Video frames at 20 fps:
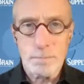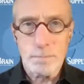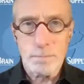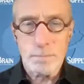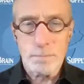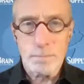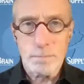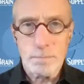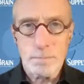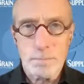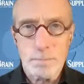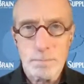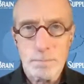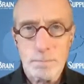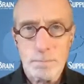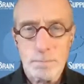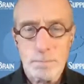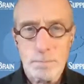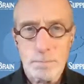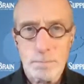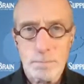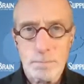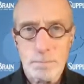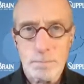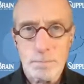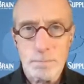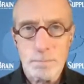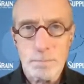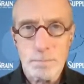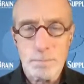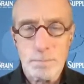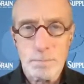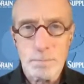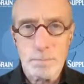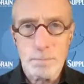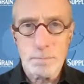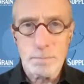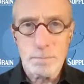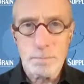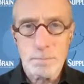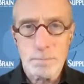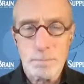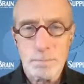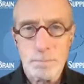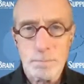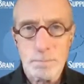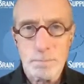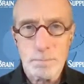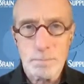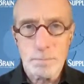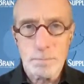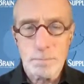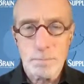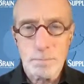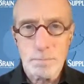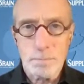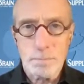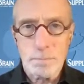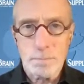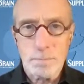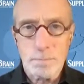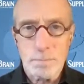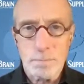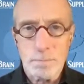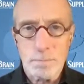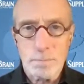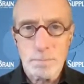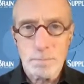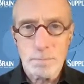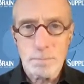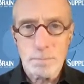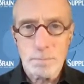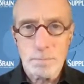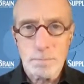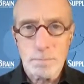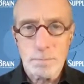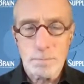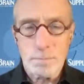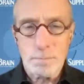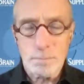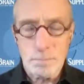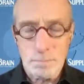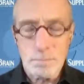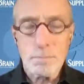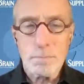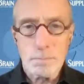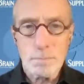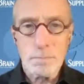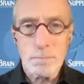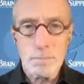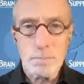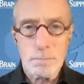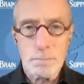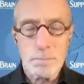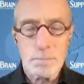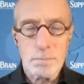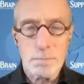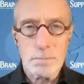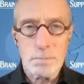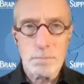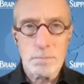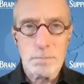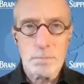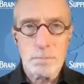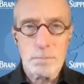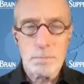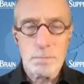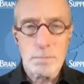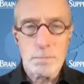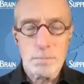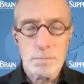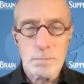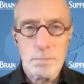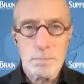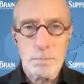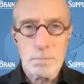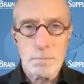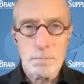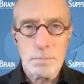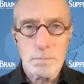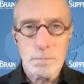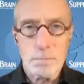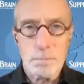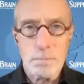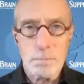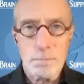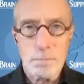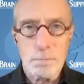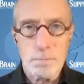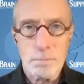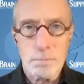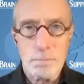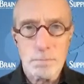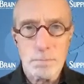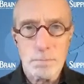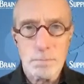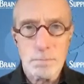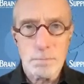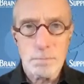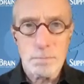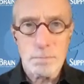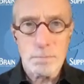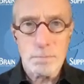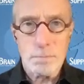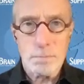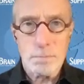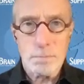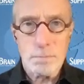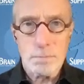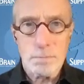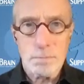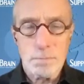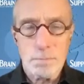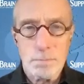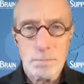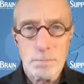The person shown says nothing.